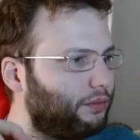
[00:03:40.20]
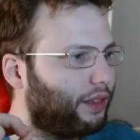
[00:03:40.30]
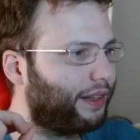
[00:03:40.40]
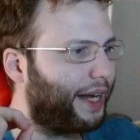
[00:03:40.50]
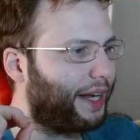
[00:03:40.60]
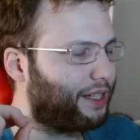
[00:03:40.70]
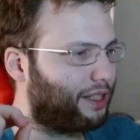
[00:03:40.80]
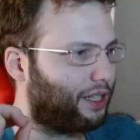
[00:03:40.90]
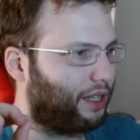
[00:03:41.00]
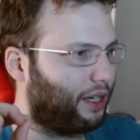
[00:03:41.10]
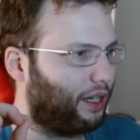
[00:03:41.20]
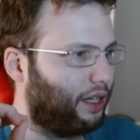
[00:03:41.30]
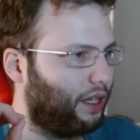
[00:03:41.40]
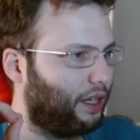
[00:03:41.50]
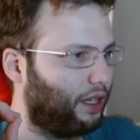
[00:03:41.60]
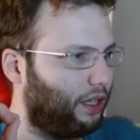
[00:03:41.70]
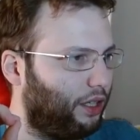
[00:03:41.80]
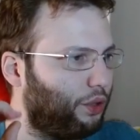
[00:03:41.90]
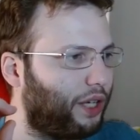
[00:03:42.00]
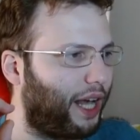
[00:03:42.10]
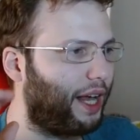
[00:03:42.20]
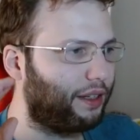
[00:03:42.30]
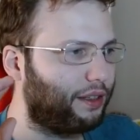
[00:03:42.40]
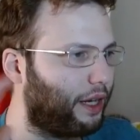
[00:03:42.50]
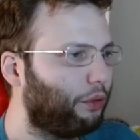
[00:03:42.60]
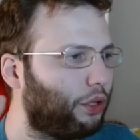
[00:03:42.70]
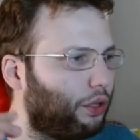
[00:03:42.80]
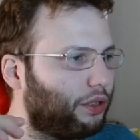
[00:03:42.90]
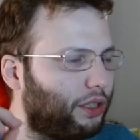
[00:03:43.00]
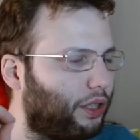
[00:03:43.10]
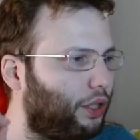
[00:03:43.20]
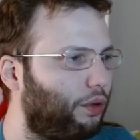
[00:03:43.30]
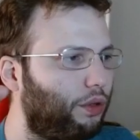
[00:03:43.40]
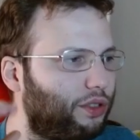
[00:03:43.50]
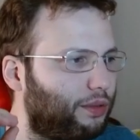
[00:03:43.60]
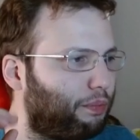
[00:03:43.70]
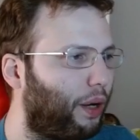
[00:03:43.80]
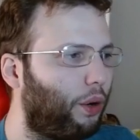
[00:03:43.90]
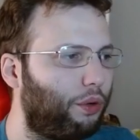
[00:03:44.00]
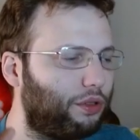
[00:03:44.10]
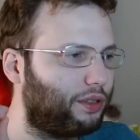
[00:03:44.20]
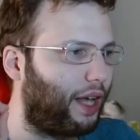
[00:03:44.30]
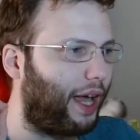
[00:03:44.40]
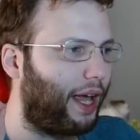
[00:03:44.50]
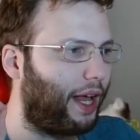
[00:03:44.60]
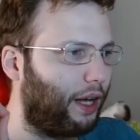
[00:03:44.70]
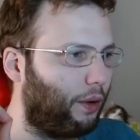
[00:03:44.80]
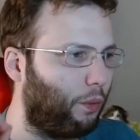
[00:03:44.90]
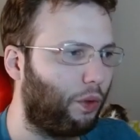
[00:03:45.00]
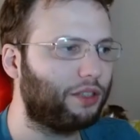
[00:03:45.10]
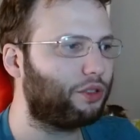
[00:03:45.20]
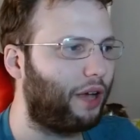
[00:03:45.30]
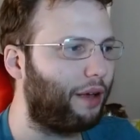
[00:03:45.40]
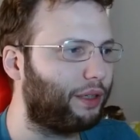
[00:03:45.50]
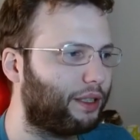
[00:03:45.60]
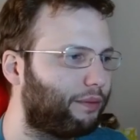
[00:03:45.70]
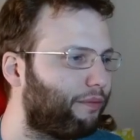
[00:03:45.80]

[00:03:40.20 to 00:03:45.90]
that you can download, use, pose, and whatsoever.